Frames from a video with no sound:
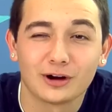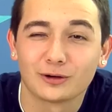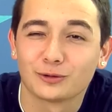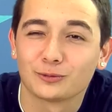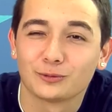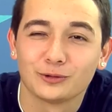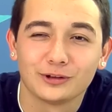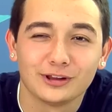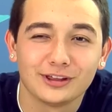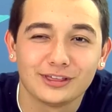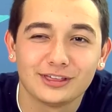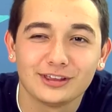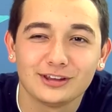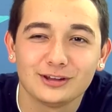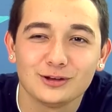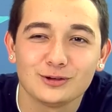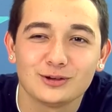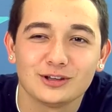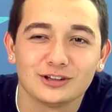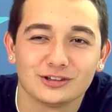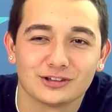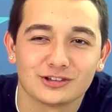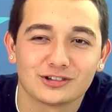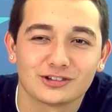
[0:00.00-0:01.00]
don't really think you
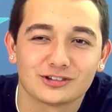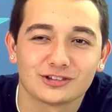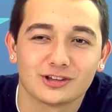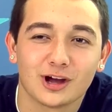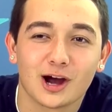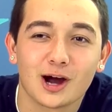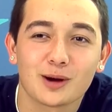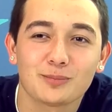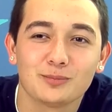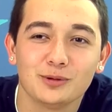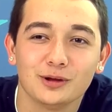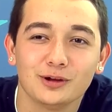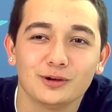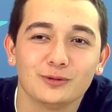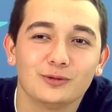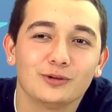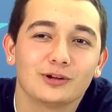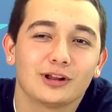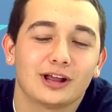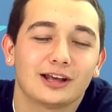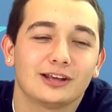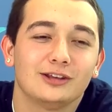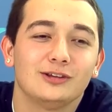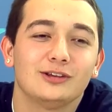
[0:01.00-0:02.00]
can stop it.
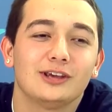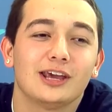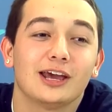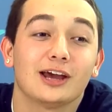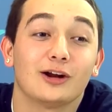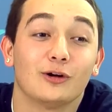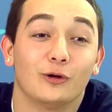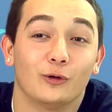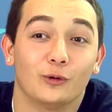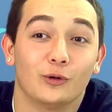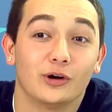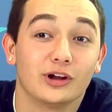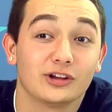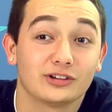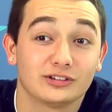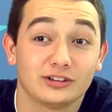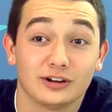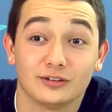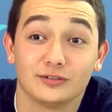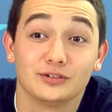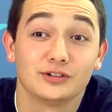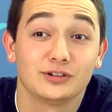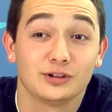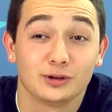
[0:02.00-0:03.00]
Like, you can't arrest
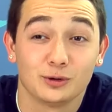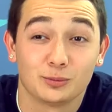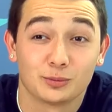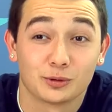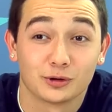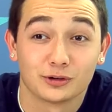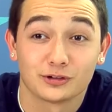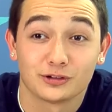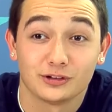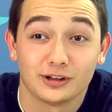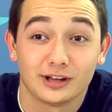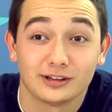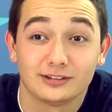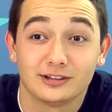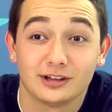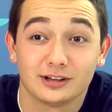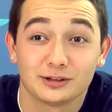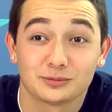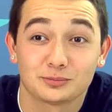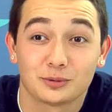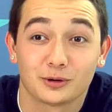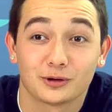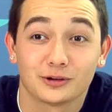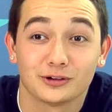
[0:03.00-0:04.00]
every single person that
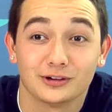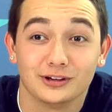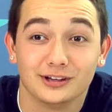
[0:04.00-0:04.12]
takes part